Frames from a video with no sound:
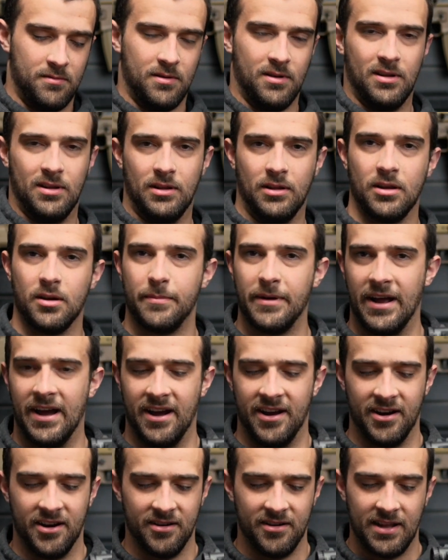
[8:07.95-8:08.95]
a little bit
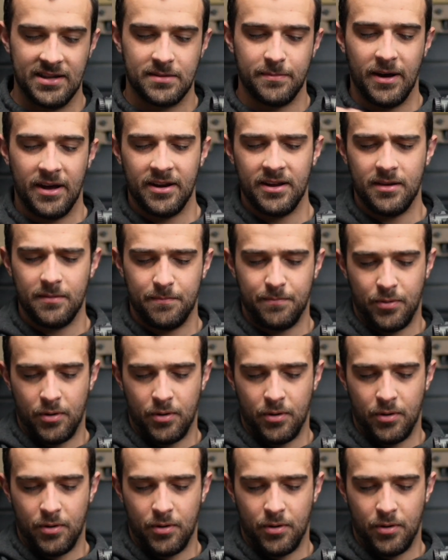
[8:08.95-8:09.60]
higher. That's about it.